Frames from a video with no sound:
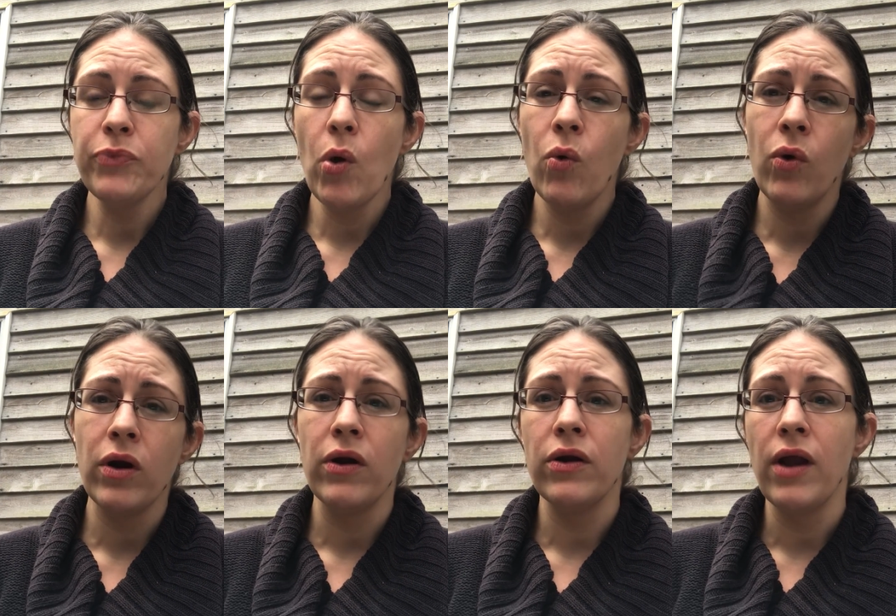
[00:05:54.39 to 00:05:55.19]

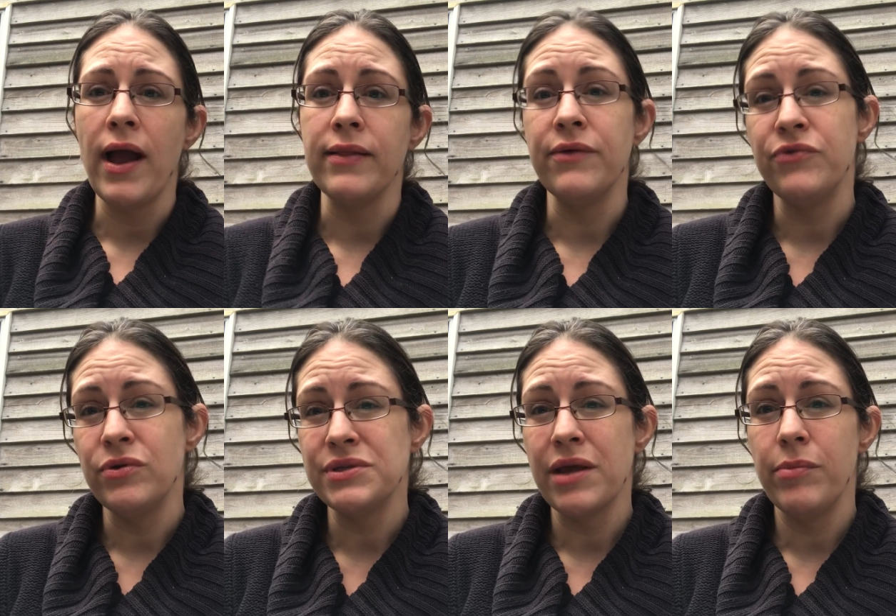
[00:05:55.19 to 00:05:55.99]
or lymph
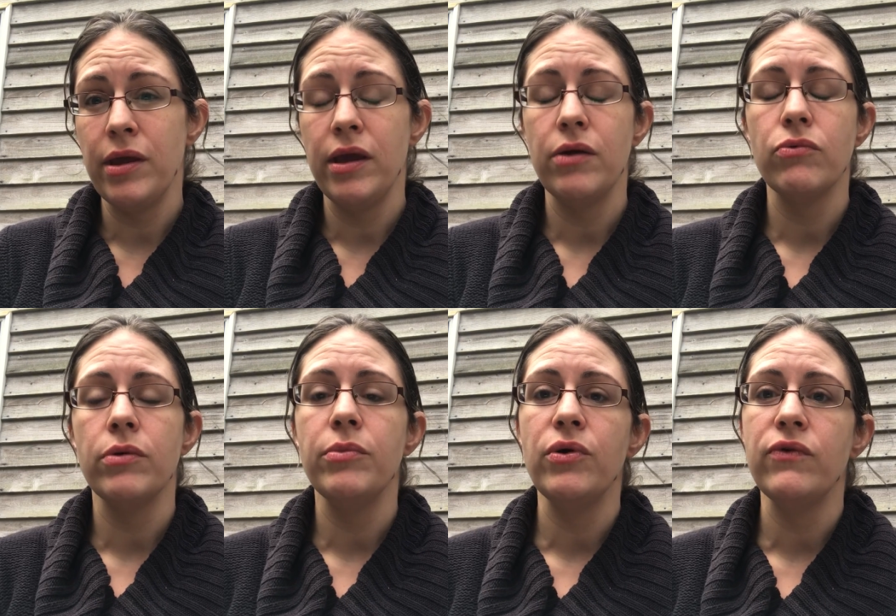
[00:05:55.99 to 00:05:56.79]
nodes can be
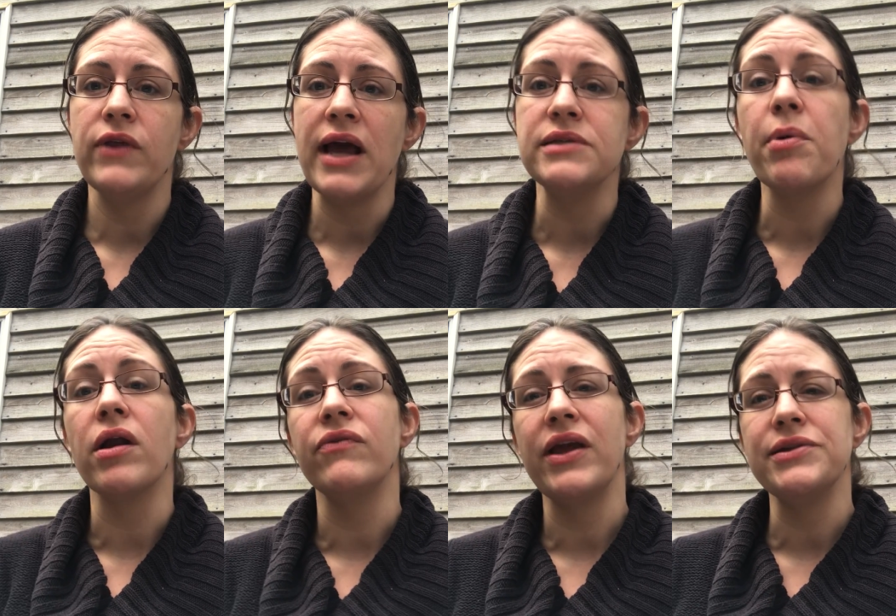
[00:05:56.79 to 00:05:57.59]
removed as part
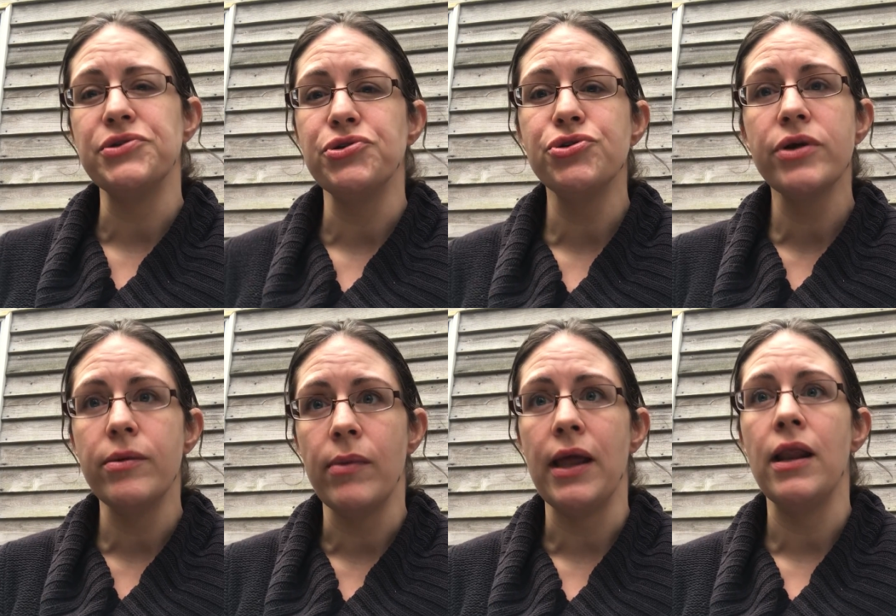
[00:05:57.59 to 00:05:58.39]
of cancer
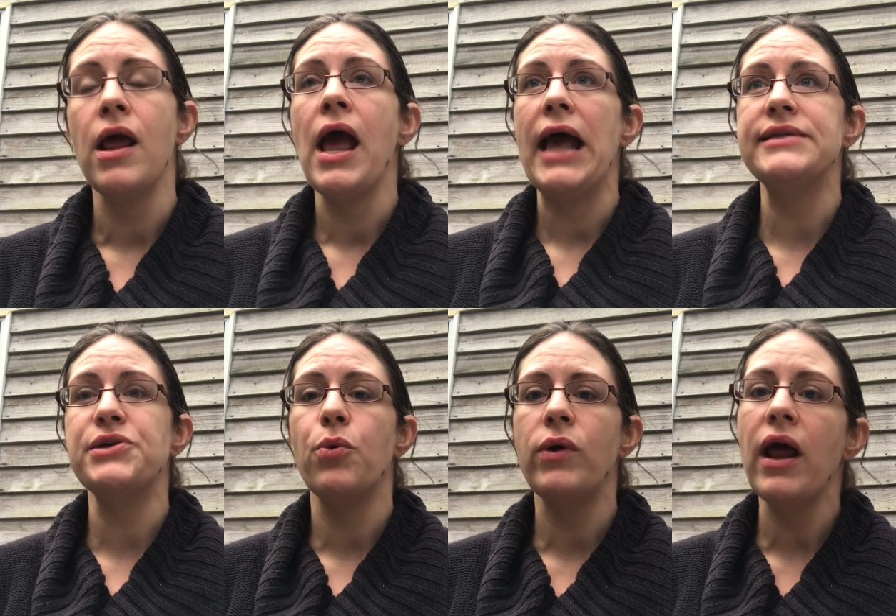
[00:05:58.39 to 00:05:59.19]
treatment. And
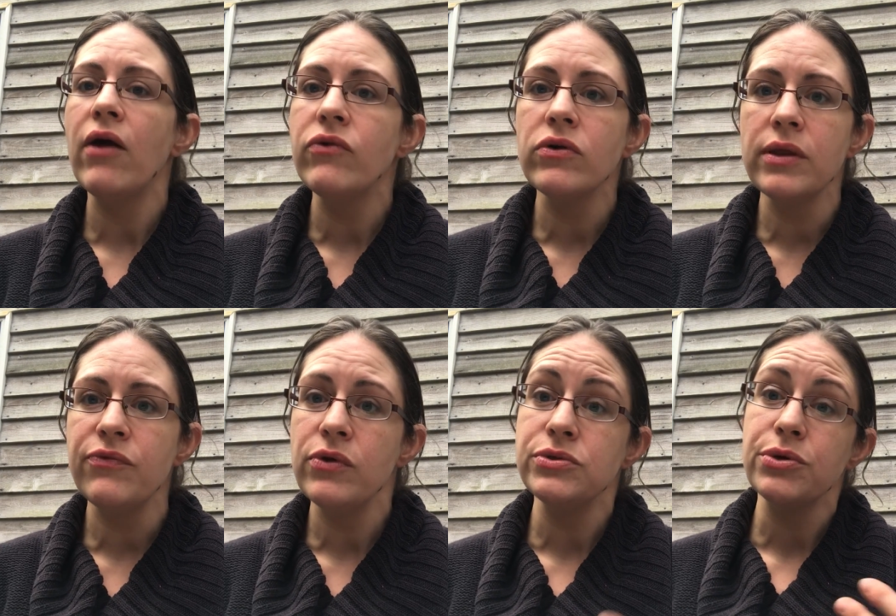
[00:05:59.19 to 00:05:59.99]
so whenever
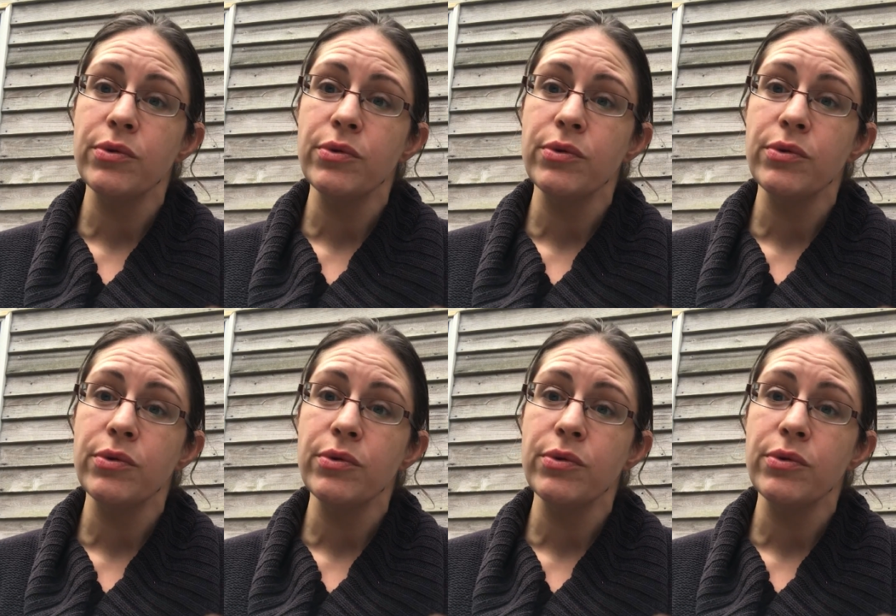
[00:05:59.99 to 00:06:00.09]
lymph nodes are